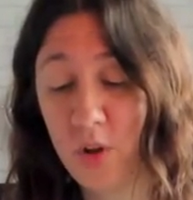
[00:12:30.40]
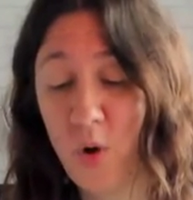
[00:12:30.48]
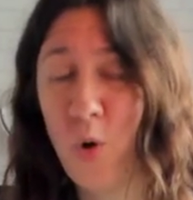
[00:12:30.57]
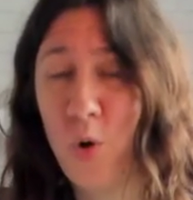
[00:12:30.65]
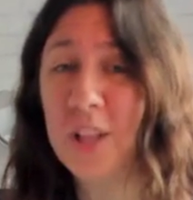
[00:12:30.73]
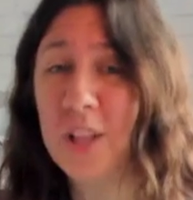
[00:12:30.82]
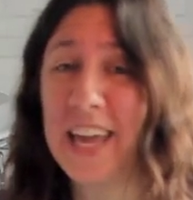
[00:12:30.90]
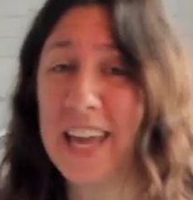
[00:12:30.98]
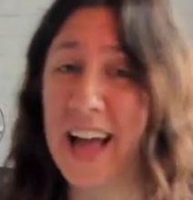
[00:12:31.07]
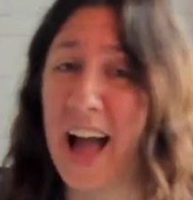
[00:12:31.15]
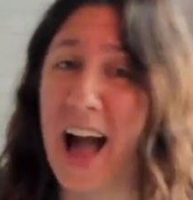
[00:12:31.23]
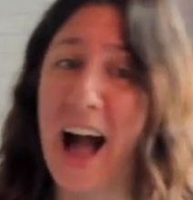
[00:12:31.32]
Holy
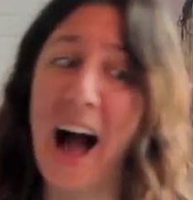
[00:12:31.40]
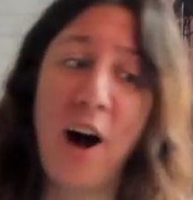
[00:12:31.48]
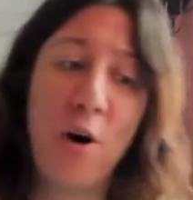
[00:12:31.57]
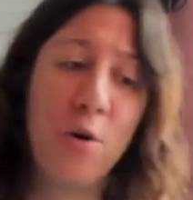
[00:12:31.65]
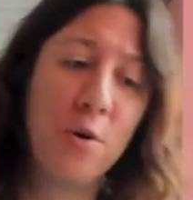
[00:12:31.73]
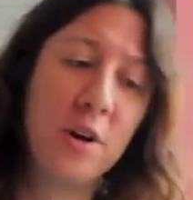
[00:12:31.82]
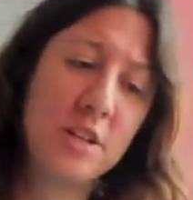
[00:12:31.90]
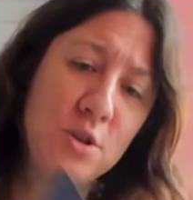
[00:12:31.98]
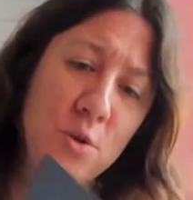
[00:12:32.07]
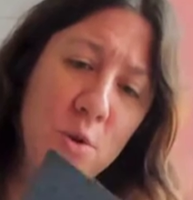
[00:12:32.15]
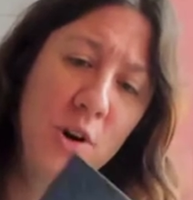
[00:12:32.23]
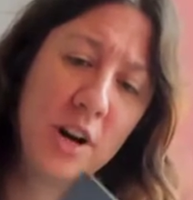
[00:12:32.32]
cow.
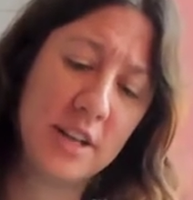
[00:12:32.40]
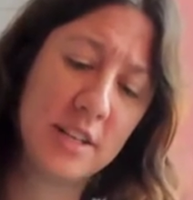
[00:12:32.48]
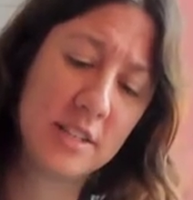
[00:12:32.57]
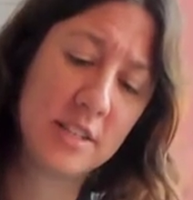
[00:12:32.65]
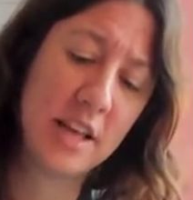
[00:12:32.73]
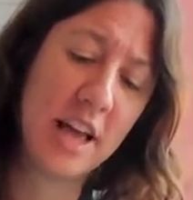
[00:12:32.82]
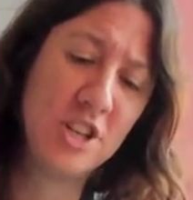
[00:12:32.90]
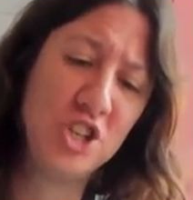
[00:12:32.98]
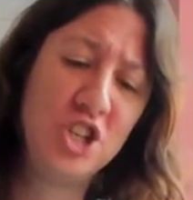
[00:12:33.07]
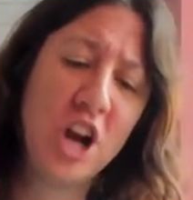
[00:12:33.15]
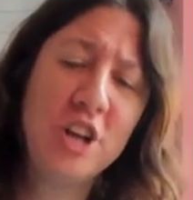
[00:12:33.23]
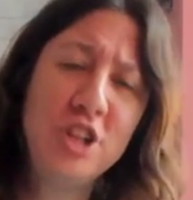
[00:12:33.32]
Taurus. And
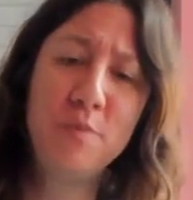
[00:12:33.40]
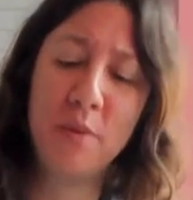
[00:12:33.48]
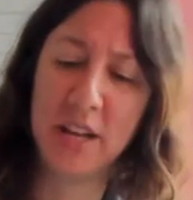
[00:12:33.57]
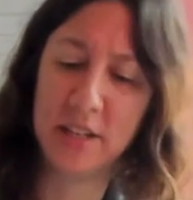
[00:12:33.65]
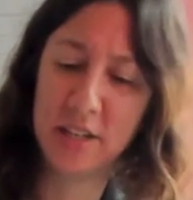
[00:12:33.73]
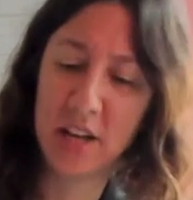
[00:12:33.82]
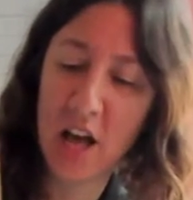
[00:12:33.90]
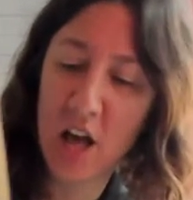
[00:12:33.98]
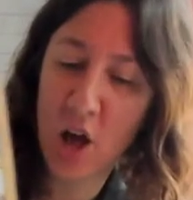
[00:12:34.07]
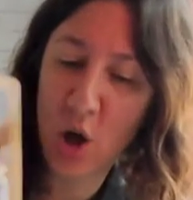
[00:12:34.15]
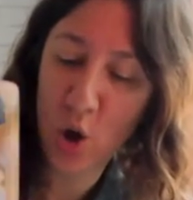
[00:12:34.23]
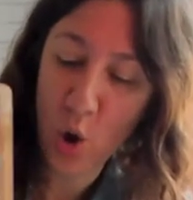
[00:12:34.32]
Judgment.
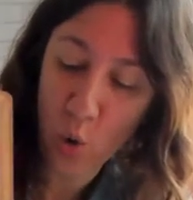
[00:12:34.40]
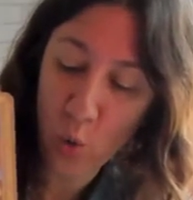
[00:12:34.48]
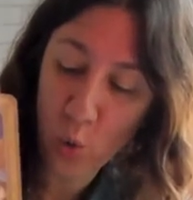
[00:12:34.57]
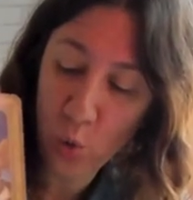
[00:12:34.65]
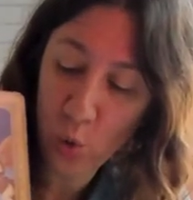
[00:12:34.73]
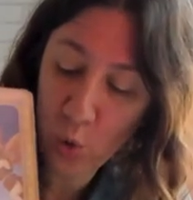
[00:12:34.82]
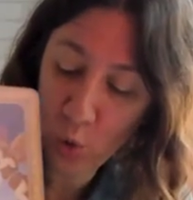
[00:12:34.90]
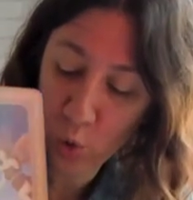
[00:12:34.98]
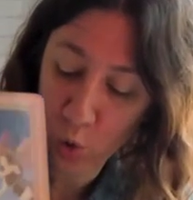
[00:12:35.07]
Woo.